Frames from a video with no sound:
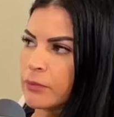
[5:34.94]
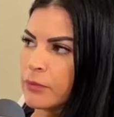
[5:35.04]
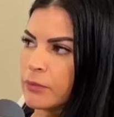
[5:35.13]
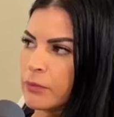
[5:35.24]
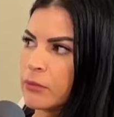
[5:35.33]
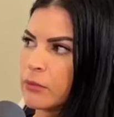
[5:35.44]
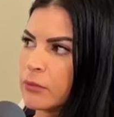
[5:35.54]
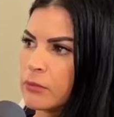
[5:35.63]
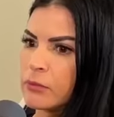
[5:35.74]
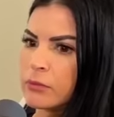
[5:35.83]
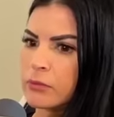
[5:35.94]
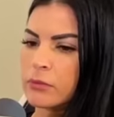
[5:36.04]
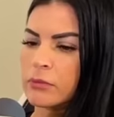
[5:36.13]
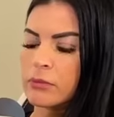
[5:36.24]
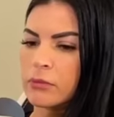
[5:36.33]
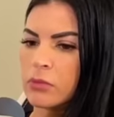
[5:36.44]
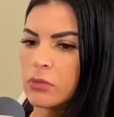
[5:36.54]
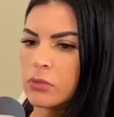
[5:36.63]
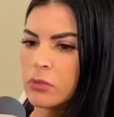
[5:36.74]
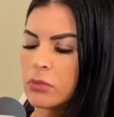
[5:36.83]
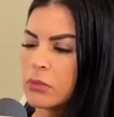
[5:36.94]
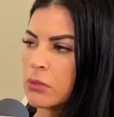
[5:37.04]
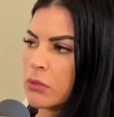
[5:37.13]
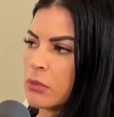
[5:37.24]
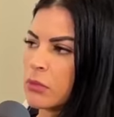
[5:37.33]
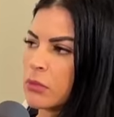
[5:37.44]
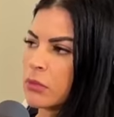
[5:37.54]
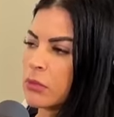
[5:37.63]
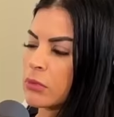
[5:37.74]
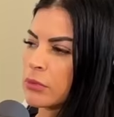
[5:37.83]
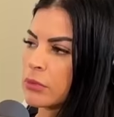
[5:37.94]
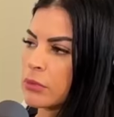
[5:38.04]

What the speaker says: (silent)